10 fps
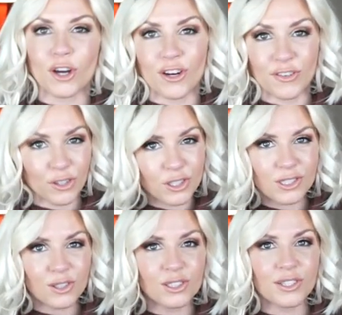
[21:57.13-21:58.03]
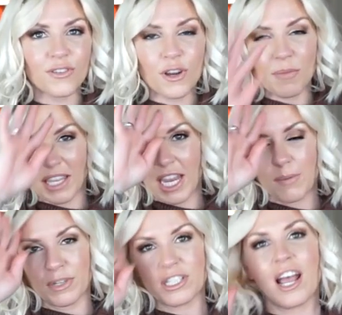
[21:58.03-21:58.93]
Sorry if it looks a little different. My
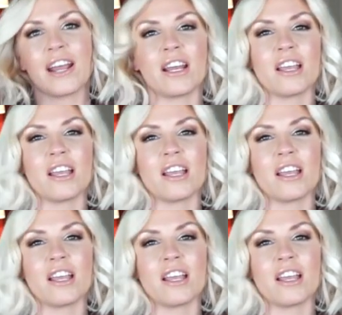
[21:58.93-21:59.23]
camera died.